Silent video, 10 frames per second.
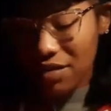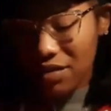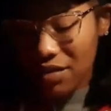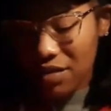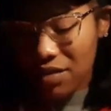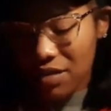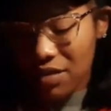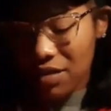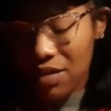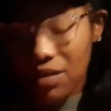
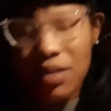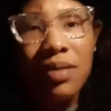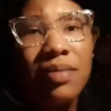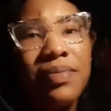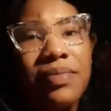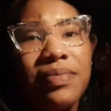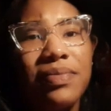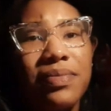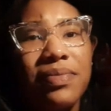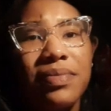
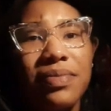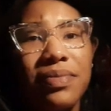No one is speaking in this clip.